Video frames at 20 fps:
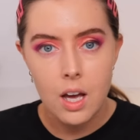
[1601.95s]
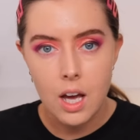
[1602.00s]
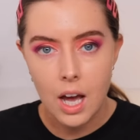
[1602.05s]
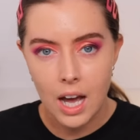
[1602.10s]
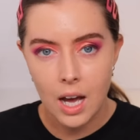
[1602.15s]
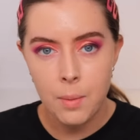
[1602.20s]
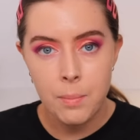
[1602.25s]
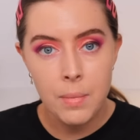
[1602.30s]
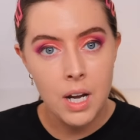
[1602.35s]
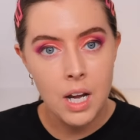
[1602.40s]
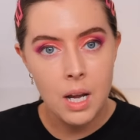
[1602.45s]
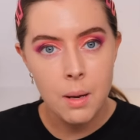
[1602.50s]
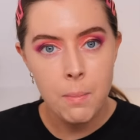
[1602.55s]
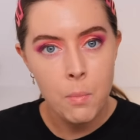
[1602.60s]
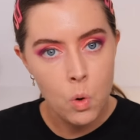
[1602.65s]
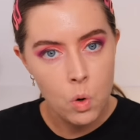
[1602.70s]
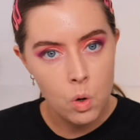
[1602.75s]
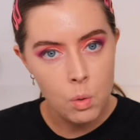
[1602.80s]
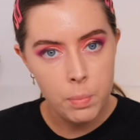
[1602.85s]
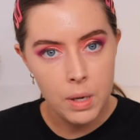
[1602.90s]
how many
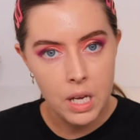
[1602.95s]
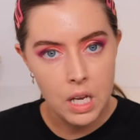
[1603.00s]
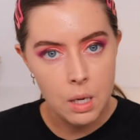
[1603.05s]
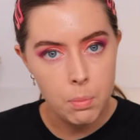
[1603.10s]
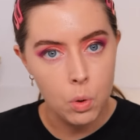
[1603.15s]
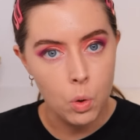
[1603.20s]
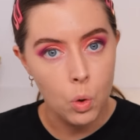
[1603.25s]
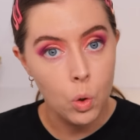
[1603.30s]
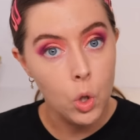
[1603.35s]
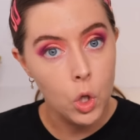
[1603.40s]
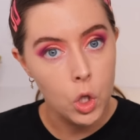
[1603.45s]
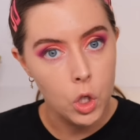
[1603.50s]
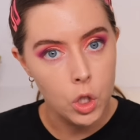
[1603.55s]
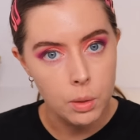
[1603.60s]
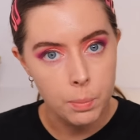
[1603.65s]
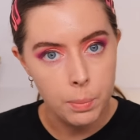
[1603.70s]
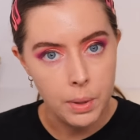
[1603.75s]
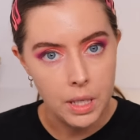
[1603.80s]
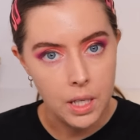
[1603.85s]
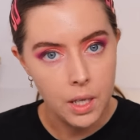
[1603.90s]
more people
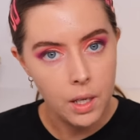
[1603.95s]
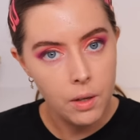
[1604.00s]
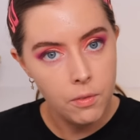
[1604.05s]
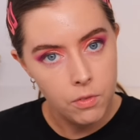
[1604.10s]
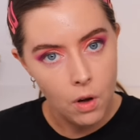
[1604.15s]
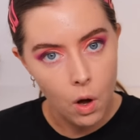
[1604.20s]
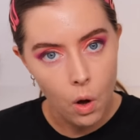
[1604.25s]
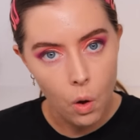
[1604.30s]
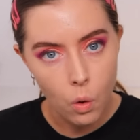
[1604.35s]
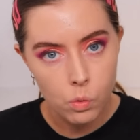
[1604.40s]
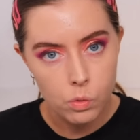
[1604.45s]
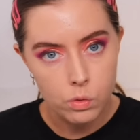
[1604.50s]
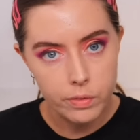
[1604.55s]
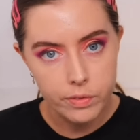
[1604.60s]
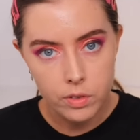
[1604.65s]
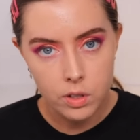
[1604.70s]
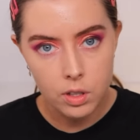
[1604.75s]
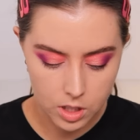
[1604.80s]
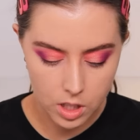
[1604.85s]
could be involved.